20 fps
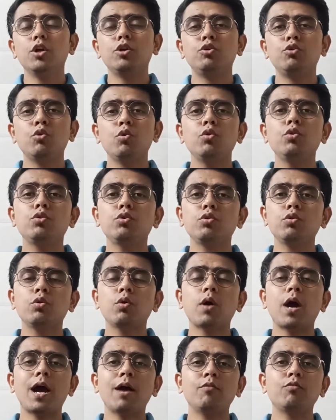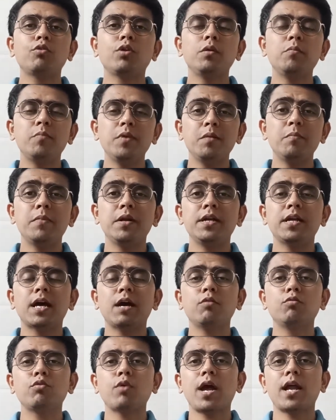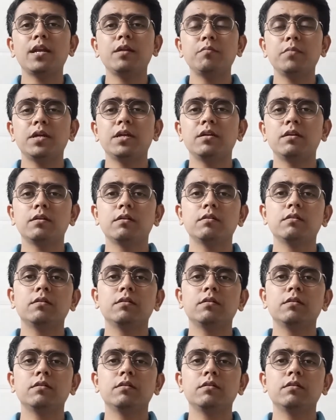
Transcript: don't know how to implement, how to animate,